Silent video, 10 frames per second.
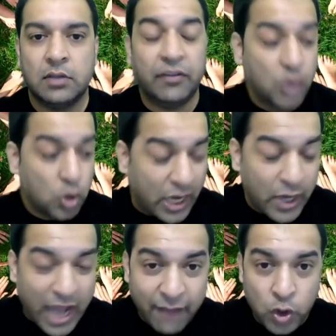If you could
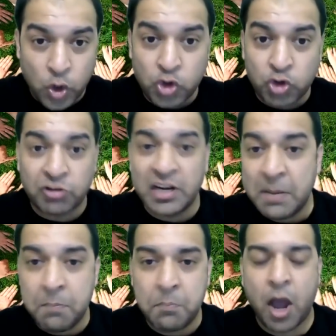have your
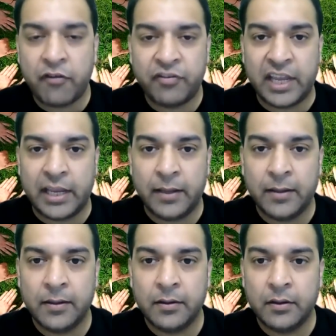dream birthday
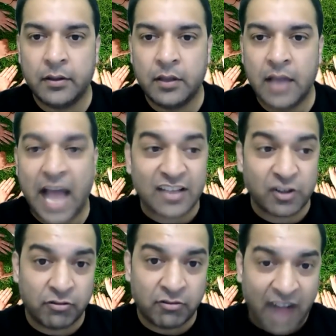as a
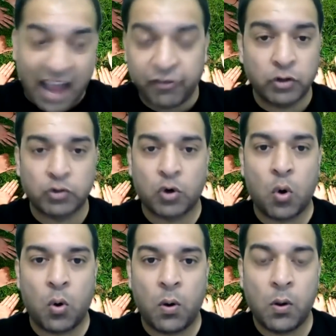raffle
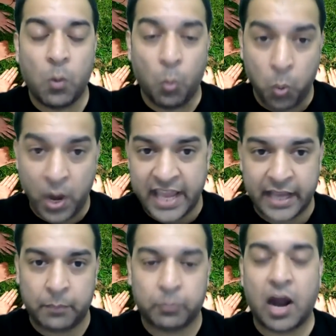draw
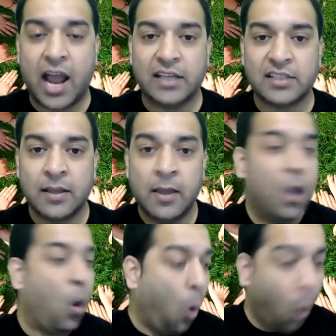winning prize,
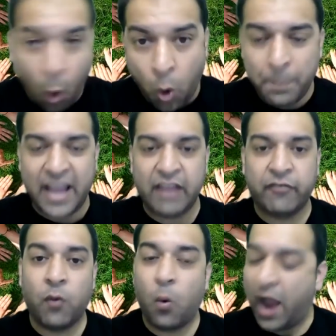all paid
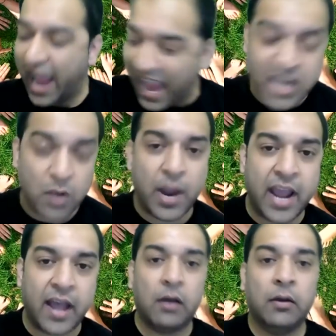for,
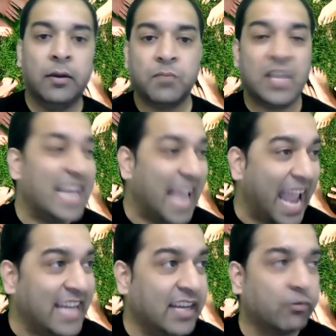anywhere, in
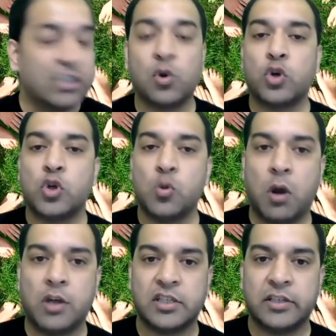any resort you
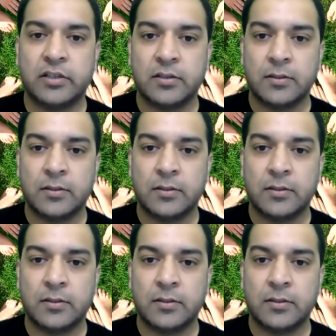wanted,